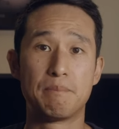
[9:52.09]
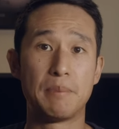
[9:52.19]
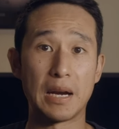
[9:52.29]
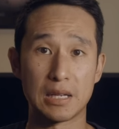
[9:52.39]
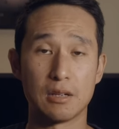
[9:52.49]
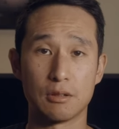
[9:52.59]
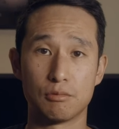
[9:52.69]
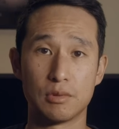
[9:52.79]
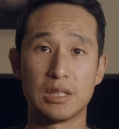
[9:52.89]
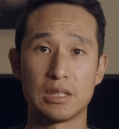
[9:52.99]
but in a
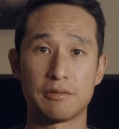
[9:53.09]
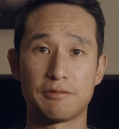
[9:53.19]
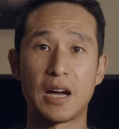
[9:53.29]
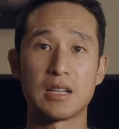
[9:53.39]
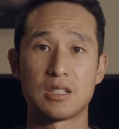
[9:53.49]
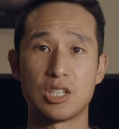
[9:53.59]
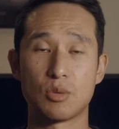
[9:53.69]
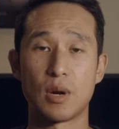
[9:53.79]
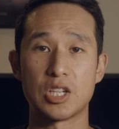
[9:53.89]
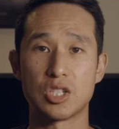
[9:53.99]
really fast
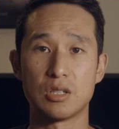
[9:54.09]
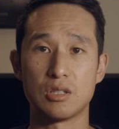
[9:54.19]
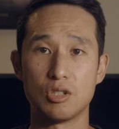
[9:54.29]
situation,